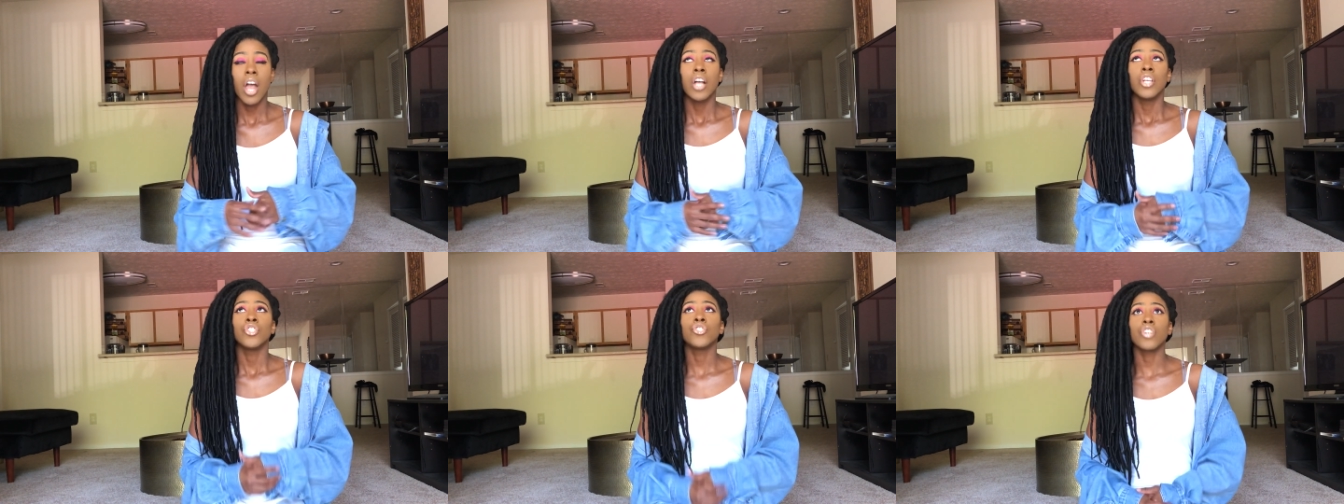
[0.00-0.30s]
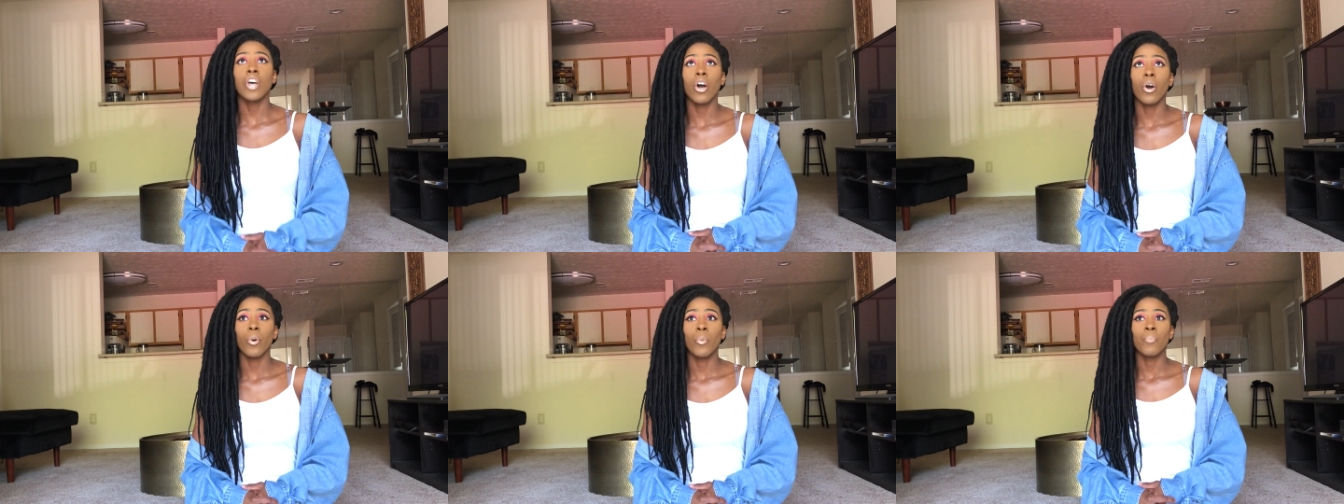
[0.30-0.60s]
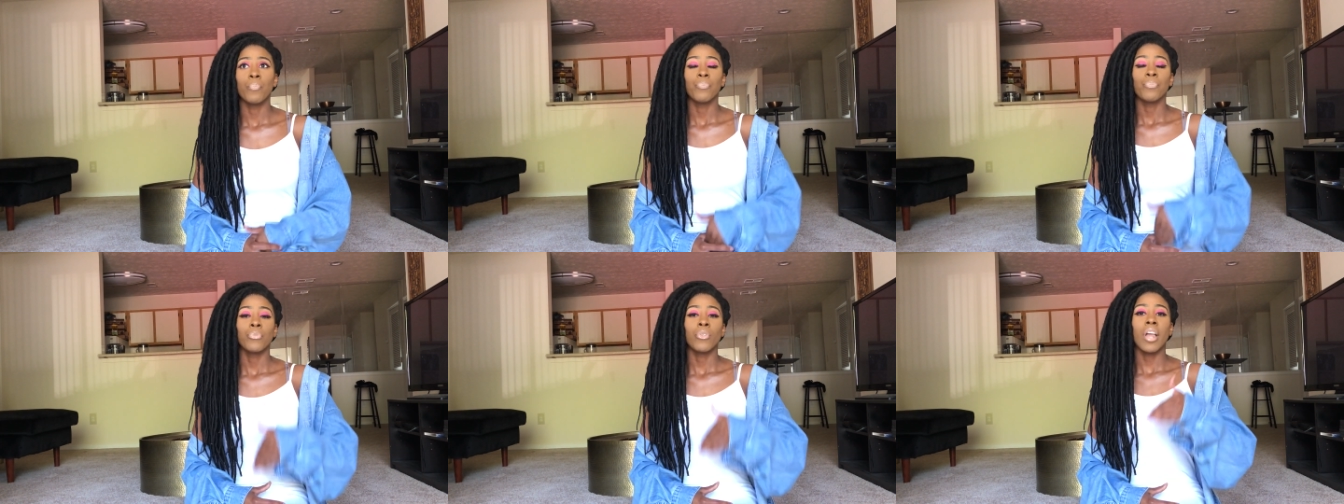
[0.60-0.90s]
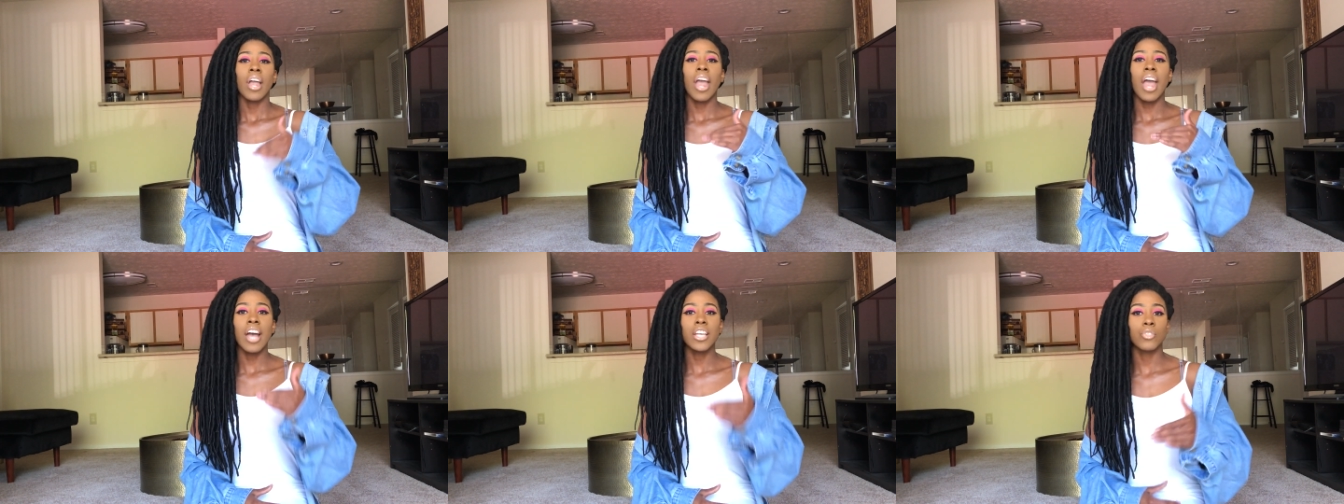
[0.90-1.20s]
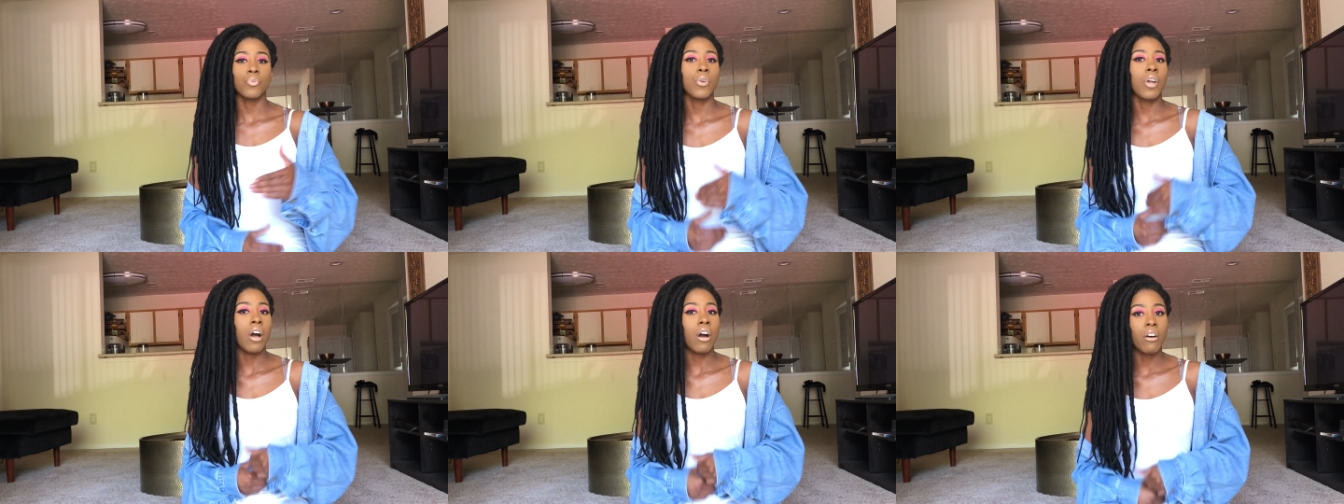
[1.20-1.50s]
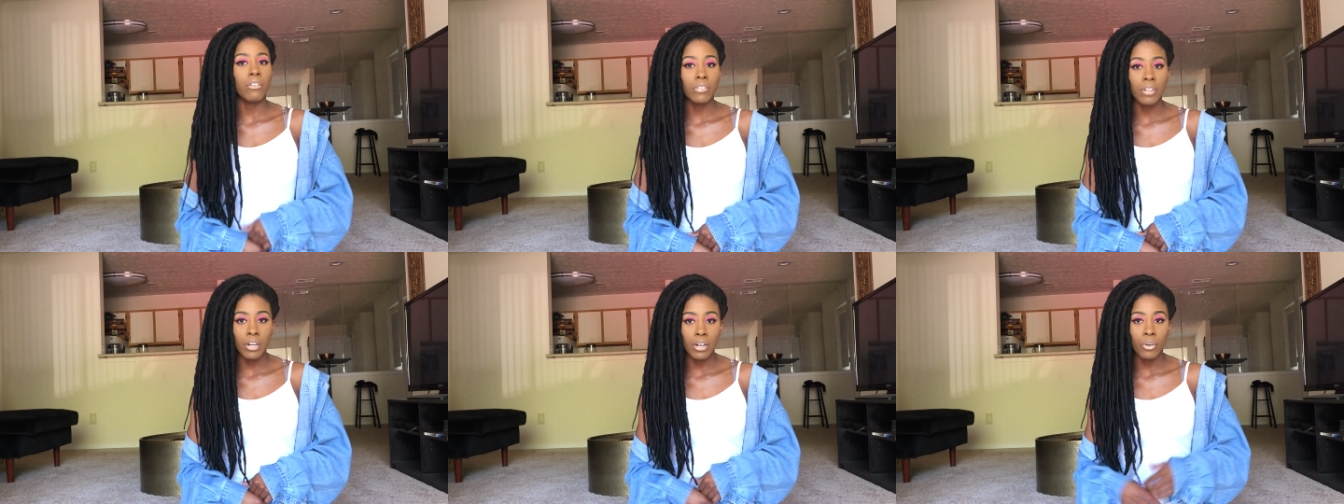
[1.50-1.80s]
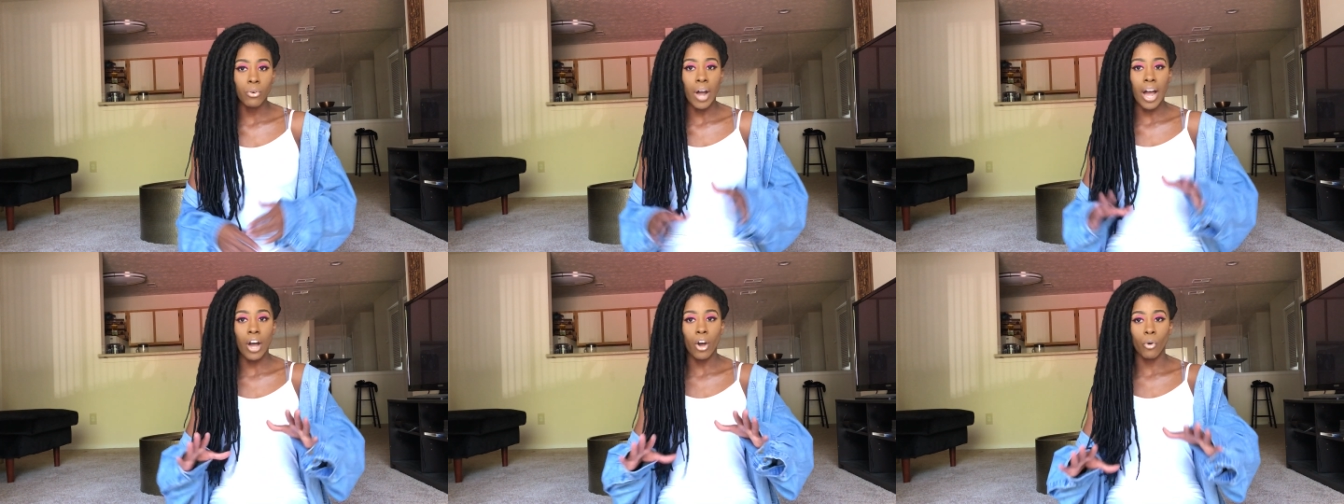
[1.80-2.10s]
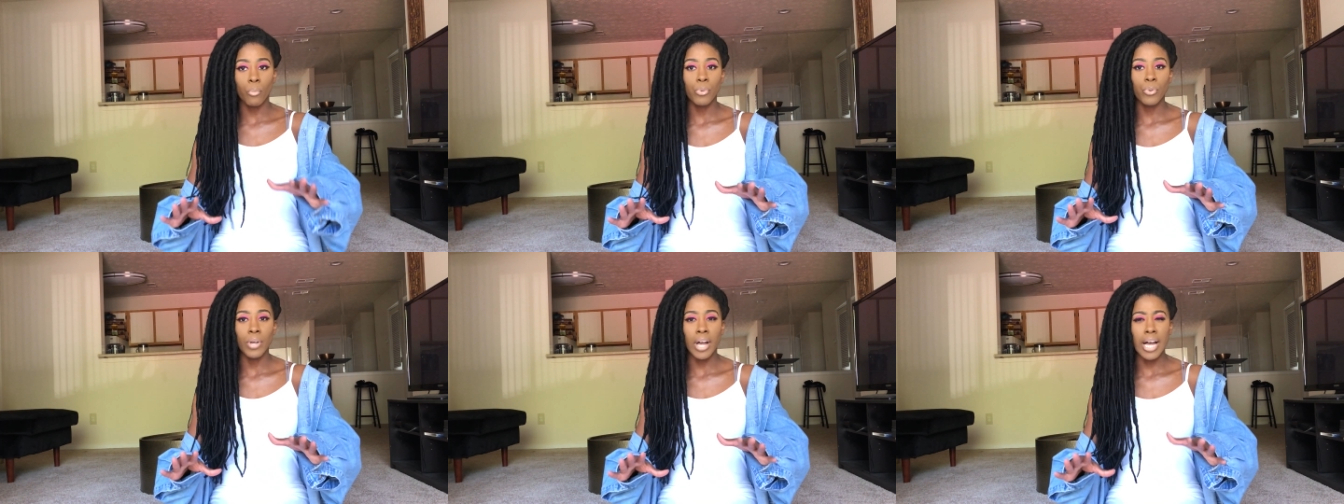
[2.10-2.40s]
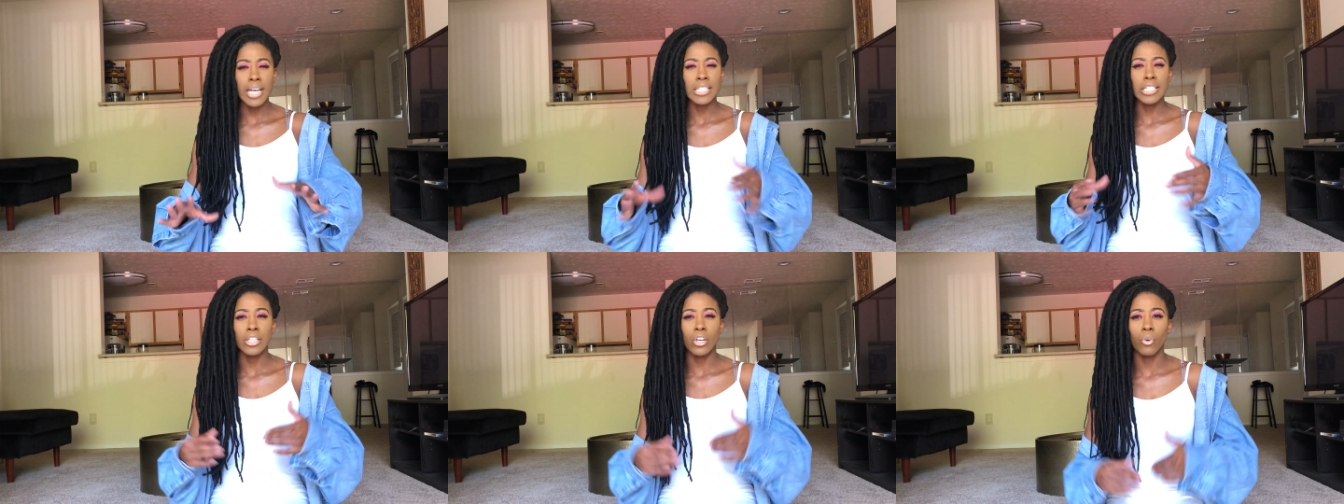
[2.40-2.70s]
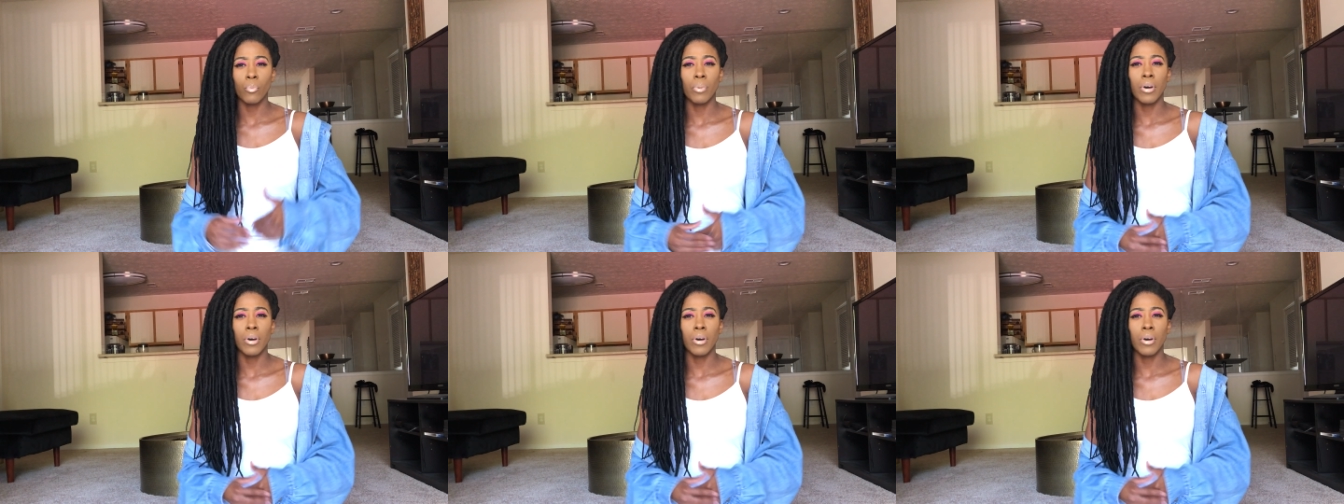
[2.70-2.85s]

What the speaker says: So, as we all know, I hope you guys know,